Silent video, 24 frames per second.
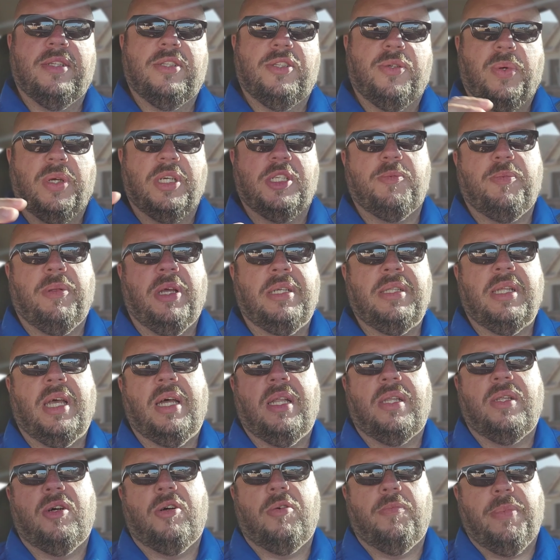to explain
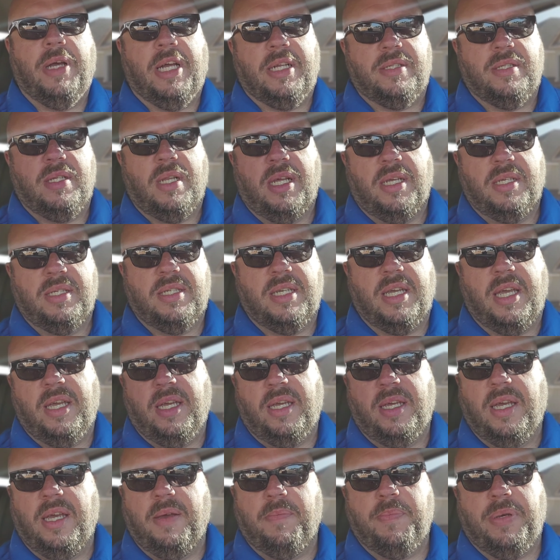that a little better, let's
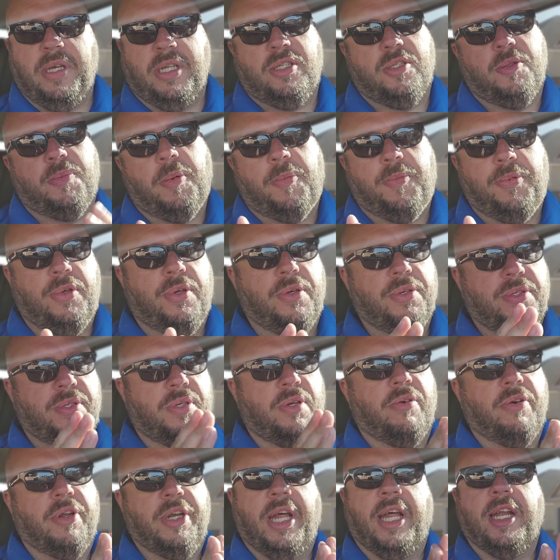say it picked up a person
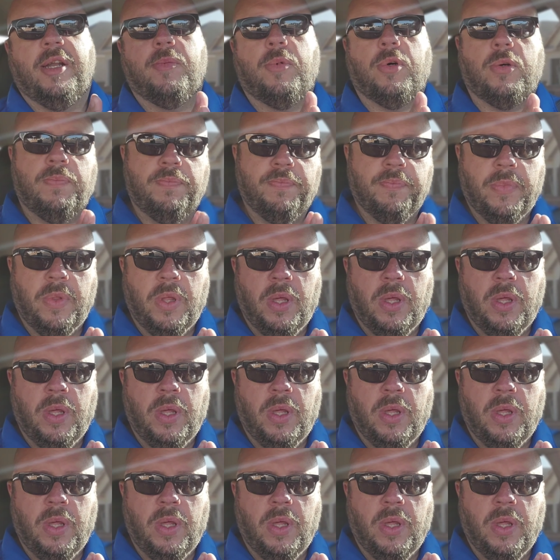or an animal